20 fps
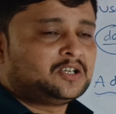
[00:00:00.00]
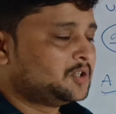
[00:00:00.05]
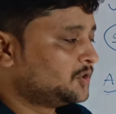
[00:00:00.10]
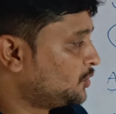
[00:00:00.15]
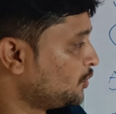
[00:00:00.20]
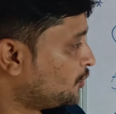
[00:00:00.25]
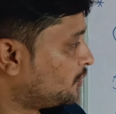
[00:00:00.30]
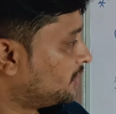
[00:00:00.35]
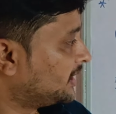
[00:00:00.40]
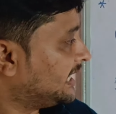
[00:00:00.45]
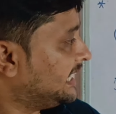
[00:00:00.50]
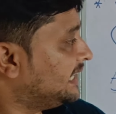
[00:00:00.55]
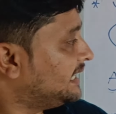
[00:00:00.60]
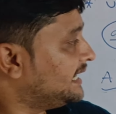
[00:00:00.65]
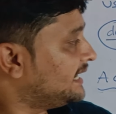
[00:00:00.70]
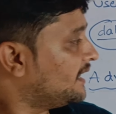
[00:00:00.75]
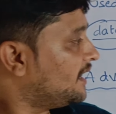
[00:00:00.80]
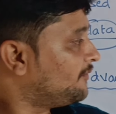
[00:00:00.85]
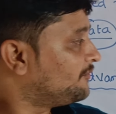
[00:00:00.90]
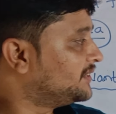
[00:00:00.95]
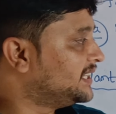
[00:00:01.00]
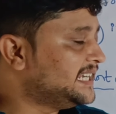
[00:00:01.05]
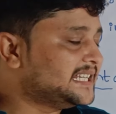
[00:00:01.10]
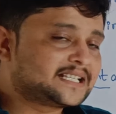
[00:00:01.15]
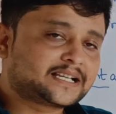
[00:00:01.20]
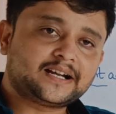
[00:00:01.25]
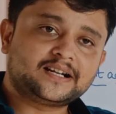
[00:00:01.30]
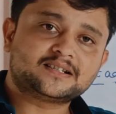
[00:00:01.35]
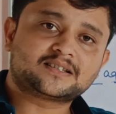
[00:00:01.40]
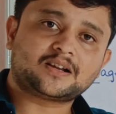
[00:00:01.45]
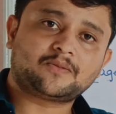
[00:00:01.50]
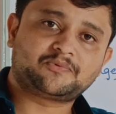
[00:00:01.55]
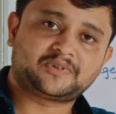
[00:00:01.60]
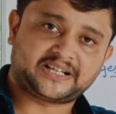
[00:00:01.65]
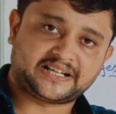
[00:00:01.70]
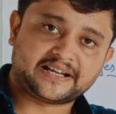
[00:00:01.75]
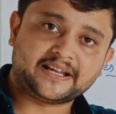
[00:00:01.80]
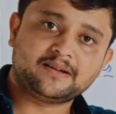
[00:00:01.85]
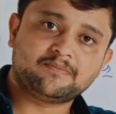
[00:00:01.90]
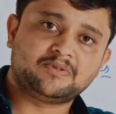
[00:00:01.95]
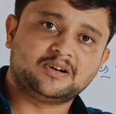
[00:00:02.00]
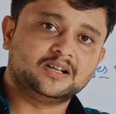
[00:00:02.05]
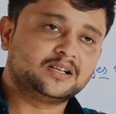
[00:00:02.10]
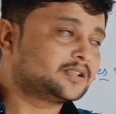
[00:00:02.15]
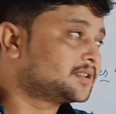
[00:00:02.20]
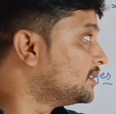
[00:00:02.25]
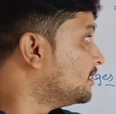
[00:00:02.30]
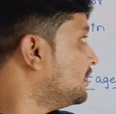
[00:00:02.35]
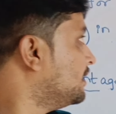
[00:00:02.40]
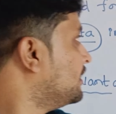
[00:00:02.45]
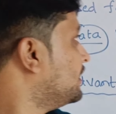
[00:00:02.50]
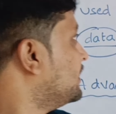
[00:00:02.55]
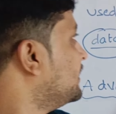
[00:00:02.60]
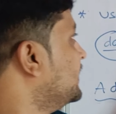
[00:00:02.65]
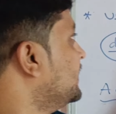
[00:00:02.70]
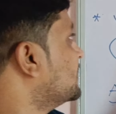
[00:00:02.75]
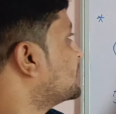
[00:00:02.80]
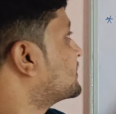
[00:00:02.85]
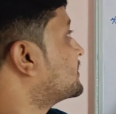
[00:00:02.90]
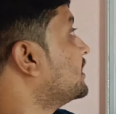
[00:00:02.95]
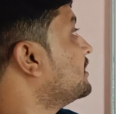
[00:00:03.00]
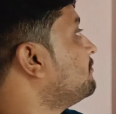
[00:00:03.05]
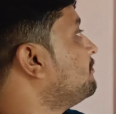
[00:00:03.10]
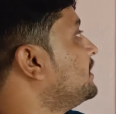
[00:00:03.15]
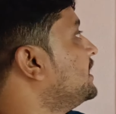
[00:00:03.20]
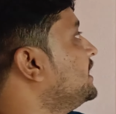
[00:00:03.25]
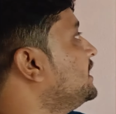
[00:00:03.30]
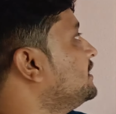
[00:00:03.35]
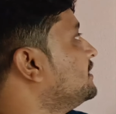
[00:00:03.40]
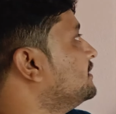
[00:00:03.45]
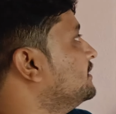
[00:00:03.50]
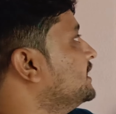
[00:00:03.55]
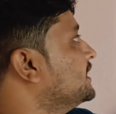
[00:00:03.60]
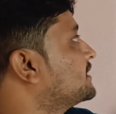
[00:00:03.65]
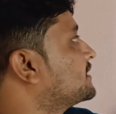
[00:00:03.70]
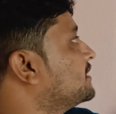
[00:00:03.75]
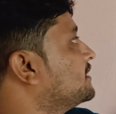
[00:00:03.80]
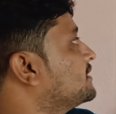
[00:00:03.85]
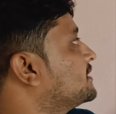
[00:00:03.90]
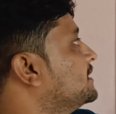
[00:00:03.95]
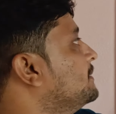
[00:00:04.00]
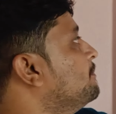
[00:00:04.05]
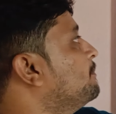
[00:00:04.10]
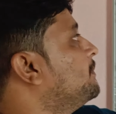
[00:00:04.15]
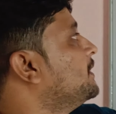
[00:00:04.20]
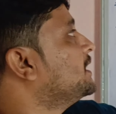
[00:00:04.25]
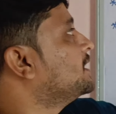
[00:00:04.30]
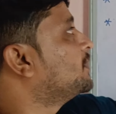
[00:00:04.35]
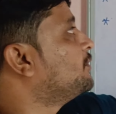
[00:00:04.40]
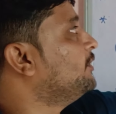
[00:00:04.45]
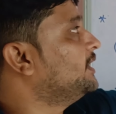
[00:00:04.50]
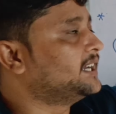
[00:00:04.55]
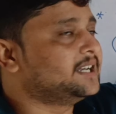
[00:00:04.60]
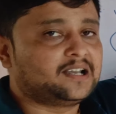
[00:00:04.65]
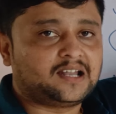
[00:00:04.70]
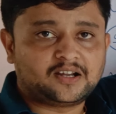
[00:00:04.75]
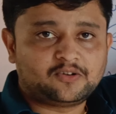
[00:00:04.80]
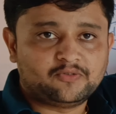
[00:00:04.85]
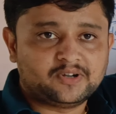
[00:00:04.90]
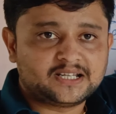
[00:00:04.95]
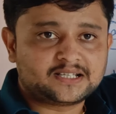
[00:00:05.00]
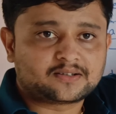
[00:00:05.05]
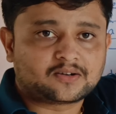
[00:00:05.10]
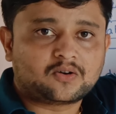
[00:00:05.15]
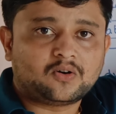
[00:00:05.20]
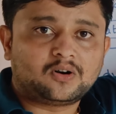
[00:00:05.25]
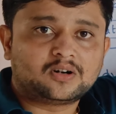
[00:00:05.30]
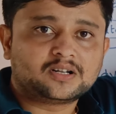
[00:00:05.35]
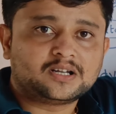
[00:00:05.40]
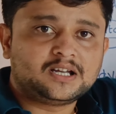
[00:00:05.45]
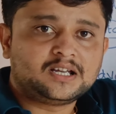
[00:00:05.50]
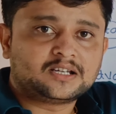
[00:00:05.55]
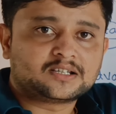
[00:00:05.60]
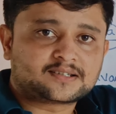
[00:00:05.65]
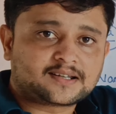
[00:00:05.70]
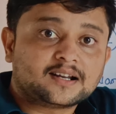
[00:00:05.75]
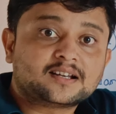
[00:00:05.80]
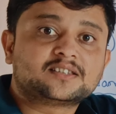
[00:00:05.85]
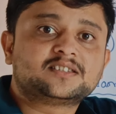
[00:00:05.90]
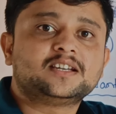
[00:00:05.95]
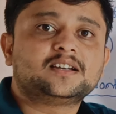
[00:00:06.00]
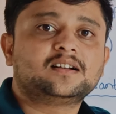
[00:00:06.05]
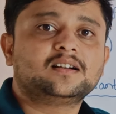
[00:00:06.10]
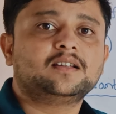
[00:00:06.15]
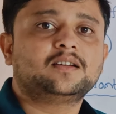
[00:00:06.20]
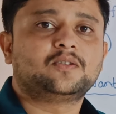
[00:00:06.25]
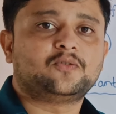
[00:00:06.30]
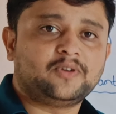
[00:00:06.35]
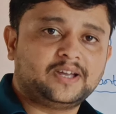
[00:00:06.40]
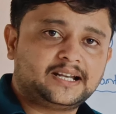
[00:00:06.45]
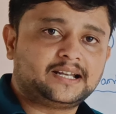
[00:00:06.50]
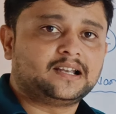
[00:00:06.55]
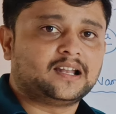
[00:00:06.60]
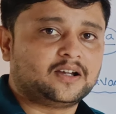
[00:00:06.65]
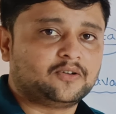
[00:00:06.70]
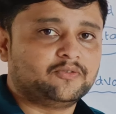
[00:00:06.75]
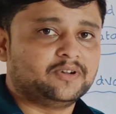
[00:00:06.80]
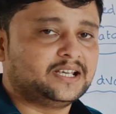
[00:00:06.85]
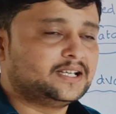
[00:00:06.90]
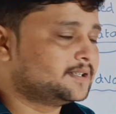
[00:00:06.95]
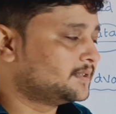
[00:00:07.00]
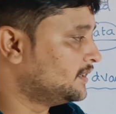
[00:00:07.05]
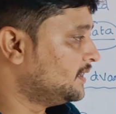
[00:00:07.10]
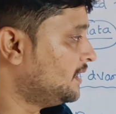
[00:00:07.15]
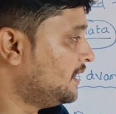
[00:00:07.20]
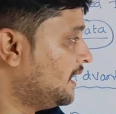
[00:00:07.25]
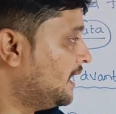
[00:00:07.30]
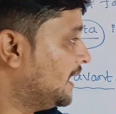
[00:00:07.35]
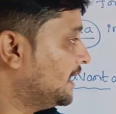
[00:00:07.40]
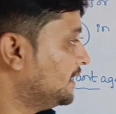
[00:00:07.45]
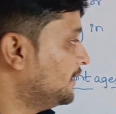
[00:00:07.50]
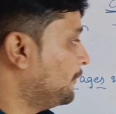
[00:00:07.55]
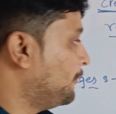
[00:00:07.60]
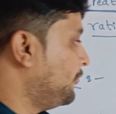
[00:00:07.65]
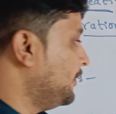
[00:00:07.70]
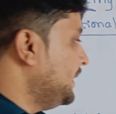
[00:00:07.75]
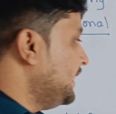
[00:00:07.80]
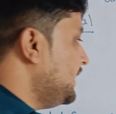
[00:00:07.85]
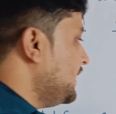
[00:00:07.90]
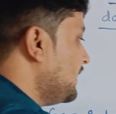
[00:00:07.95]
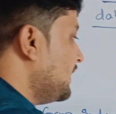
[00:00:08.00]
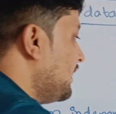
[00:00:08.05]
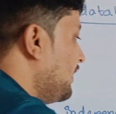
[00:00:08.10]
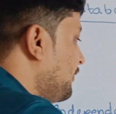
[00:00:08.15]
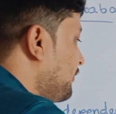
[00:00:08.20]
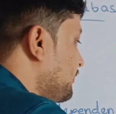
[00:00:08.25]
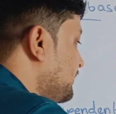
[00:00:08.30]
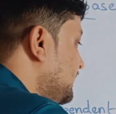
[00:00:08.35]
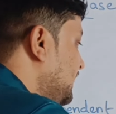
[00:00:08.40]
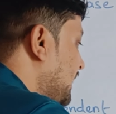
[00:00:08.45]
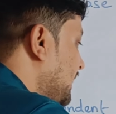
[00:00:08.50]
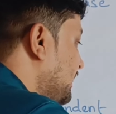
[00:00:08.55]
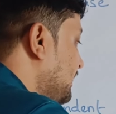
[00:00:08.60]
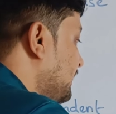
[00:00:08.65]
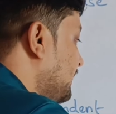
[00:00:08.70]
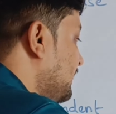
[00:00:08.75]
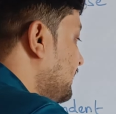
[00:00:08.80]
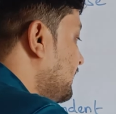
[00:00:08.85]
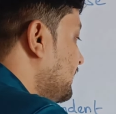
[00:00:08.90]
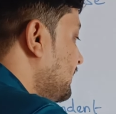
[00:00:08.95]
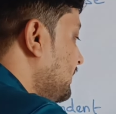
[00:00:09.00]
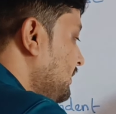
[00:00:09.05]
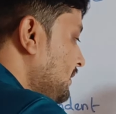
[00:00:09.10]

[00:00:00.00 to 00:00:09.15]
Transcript: So creating of these kinds of tables is done by this simple query language called structured query language, and the filling of that